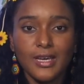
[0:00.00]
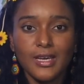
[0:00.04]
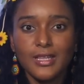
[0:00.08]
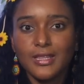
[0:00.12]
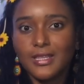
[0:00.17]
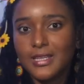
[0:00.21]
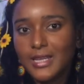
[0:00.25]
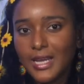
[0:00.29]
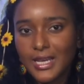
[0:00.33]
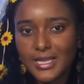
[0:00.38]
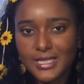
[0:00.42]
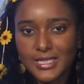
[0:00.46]
The
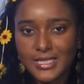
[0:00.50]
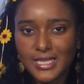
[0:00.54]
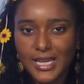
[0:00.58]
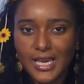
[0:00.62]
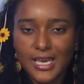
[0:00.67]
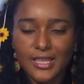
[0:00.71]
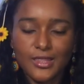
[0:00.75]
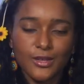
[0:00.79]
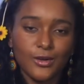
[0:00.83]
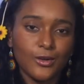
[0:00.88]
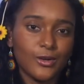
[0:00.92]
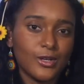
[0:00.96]
next day
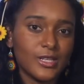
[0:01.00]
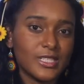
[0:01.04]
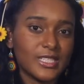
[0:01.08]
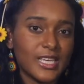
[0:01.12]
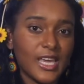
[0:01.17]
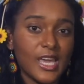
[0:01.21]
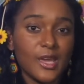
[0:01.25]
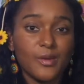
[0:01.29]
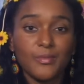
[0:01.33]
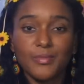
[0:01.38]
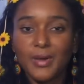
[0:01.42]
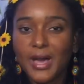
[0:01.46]
the horse
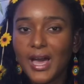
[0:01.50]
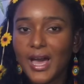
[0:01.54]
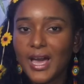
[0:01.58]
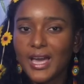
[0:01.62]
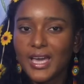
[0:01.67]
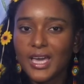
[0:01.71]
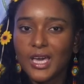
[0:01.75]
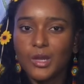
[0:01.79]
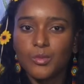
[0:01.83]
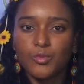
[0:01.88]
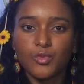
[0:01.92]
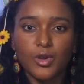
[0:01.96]
came back
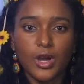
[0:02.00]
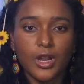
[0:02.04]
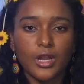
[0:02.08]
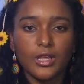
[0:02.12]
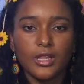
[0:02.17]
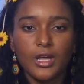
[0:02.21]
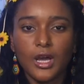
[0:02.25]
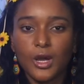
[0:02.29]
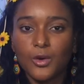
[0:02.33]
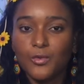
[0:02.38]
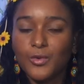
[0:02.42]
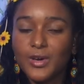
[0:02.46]
and brought
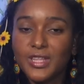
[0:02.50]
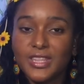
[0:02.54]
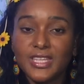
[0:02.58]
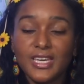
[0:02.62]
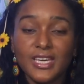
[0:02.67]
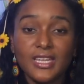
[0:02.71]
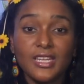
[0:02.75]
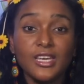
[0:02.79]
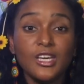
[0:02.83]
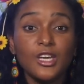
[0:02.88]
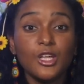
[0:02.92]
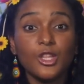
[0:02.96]
along with
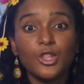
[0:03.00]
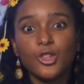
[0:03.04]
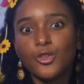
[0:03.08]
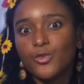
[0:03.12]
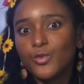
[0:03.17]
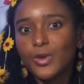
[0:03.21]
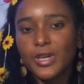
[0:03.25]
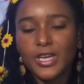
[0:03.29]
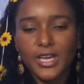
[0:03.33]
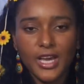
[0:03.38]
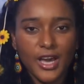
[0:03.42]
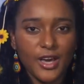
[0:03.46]
it
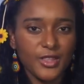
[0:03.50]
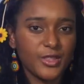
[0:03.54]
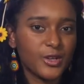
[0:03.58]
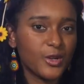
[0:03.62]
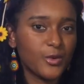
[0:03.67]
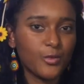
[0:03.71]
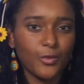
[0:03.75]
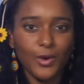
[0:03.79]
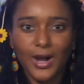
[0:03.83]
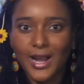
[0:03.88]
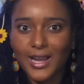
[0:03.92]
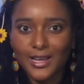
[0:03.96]
3 other
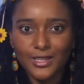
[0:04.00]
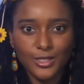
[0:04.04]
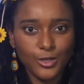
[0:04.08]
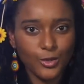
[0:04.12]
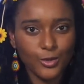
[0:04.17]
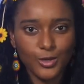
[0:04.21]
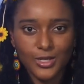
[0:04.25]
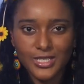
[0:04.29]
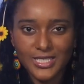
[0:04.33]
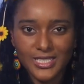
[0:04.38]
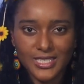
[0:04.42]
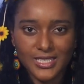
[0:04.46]
wild
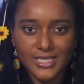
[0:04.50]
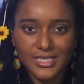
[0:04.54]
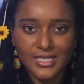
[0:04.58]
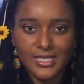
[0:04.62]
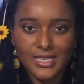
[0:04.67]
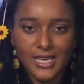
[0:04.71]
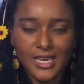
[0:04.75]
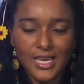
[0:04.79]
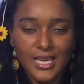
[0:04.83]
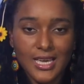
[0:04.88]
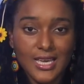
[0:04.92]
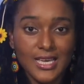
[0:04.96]
horses.
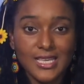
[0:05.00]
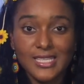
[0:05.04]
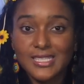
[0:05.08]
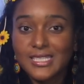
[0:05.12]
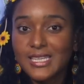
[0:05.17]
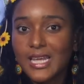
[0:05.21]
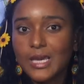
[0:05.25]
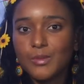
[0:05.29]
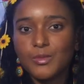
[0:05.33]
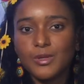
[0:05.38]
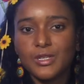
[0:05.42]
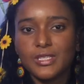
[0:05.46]
His
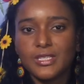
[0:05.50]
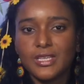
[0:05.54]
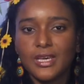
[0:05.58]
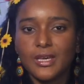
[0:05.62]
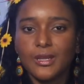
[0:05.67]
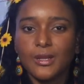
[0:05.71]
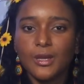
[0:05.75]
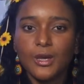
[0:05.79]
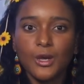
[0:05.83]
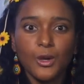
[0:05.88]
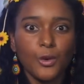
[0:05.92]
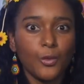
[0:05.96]
neighbor
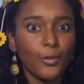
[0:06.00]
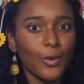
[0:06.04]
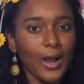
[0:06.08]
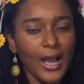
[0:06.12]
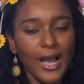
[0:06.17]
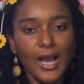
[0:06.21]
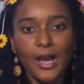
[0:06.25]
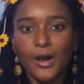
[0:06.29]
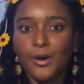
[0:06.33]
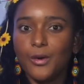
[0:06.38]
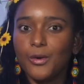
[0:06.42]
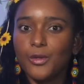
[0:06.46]
said,
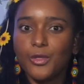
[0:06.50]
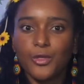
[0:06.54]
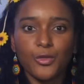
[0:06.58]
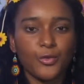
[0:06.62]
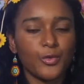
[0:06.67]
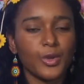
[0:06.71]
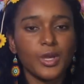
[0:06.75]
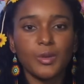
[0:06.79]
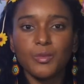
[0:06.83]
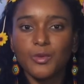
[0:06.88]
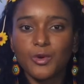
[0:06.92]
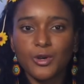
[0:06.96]
"Wow,
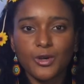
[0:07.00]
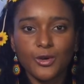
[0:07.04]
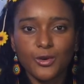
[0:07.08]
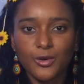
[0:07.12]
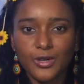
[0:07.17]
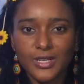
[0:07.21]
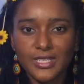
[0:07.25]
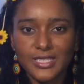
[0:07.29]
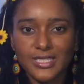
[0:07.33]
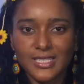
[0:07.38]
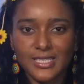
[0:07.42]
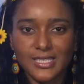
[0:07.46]
3 more
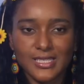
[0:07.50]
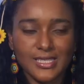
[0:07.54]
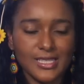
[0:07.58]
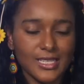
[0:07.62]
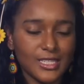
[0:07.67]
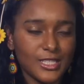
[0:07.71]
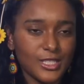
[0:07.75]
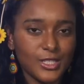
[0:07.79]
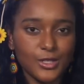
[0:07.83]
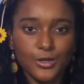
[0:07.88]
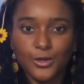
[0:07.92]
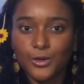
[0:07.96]
horses,
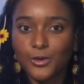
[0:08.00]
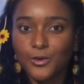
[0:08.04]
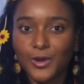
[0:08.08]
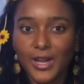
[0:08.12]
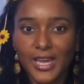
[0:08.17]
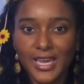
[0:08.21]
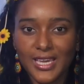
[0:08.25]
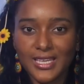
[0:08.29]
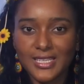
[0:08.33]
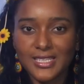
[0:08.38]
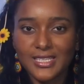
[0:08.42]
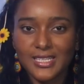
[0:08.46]
that's so
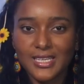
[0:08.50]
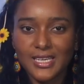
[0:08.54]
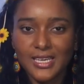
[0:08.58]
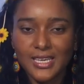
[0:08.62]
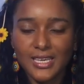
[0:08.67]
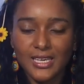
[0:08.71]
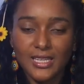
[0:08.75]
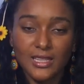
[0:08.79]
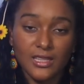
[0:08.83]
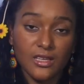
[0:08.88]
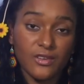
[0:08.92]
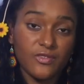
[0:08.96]
great."
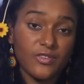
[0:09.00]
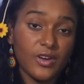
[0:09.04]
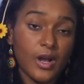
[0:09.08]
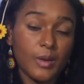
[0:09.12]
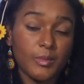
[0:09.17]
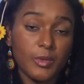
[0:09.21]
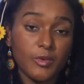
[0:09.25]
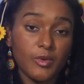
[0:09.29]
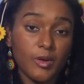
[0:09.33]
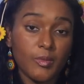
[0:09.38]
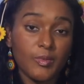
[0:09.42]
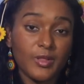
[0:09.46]
The
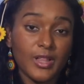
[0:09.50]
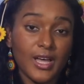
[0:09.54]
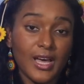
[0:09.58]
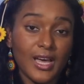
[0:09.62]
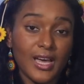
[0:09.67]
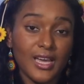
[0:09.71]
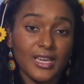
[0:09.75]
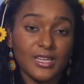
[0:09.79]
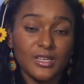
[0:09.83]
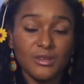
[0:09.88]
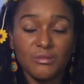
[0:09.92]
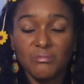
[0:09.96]
farmer
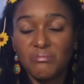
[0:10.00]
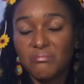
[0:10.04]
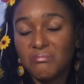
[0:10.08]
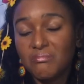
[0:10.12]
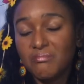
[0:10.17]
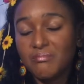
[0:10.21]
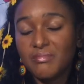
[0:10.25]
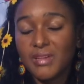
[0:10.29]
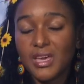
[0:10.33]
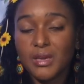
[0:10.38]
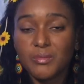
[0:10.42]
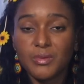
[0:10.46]
replied,
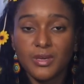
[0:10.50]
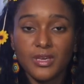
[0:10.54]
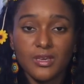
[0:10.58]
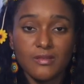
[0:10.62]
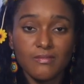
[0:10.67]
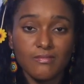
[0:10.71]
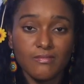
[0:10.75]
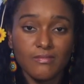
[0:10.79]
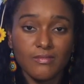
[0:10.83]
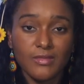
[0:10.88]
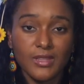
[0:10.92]
"Maybe."